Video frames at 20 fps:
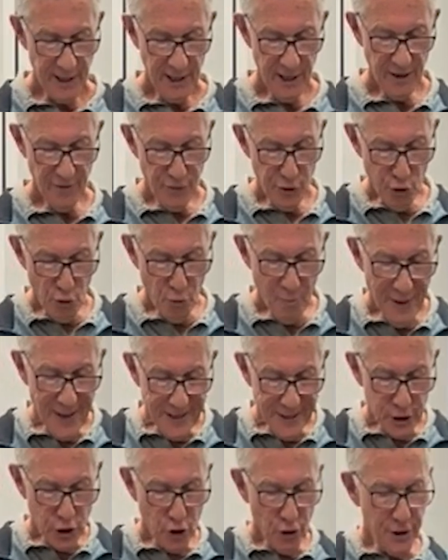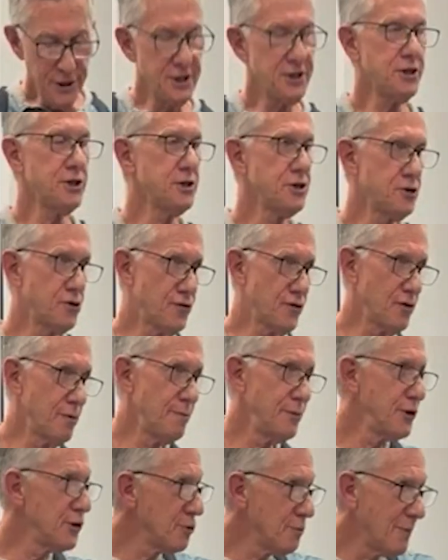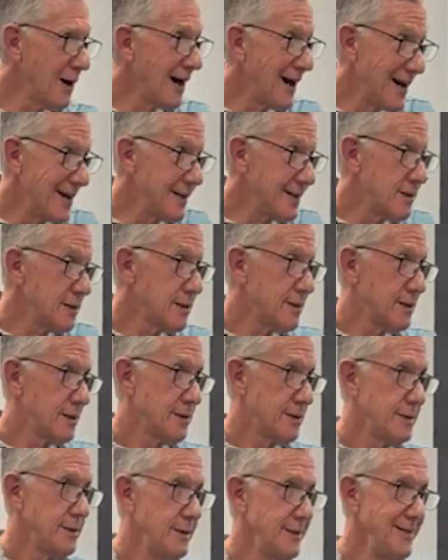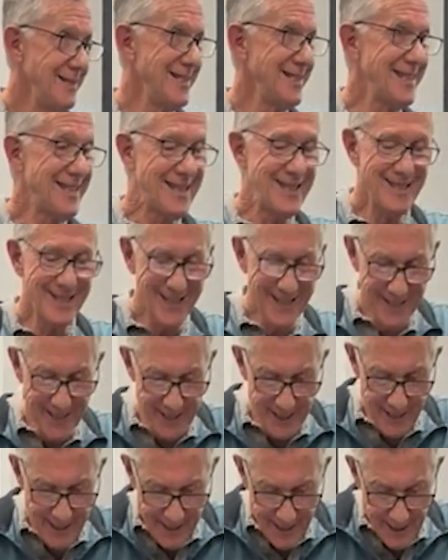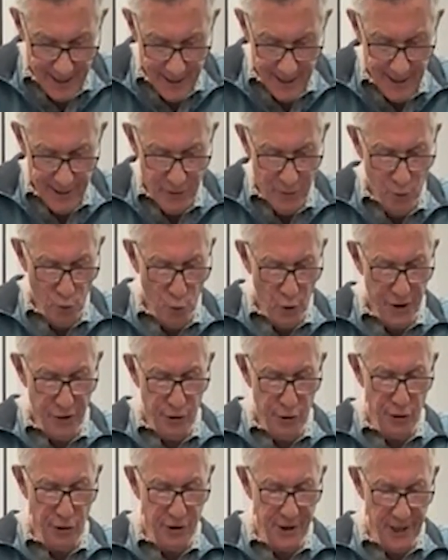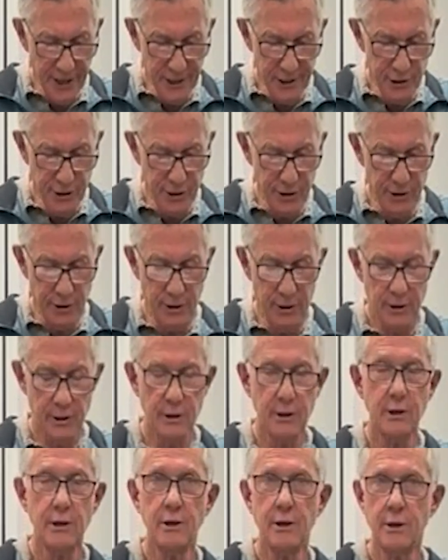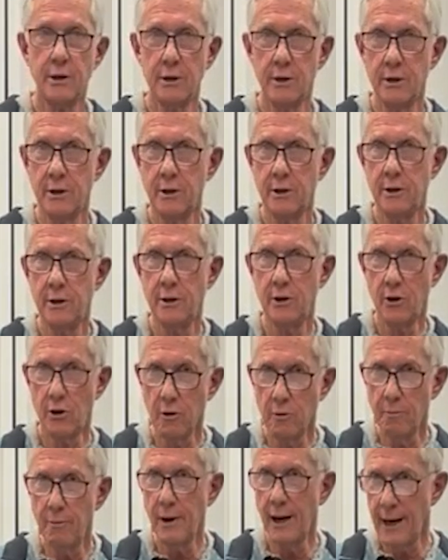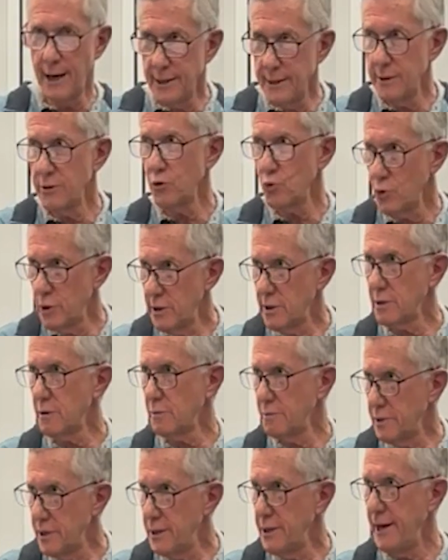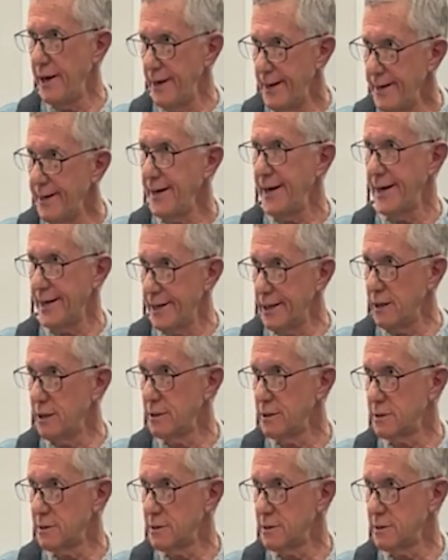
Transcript: If you make choices from your mind inconsistent with your nature, your mind will be a hell.